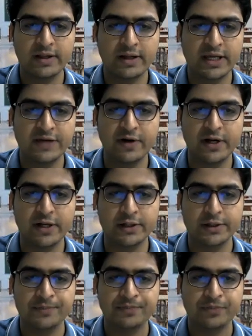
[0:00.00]
is a keyword here,
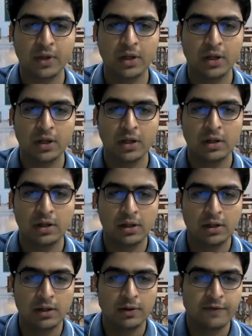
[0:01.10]

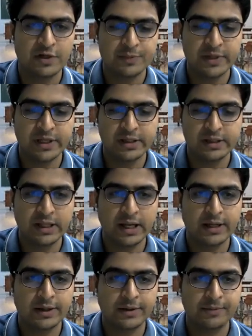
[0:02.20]
which means
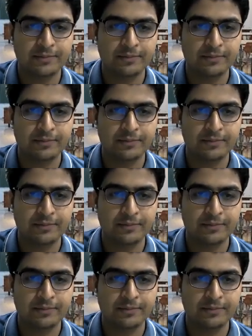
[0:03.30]
like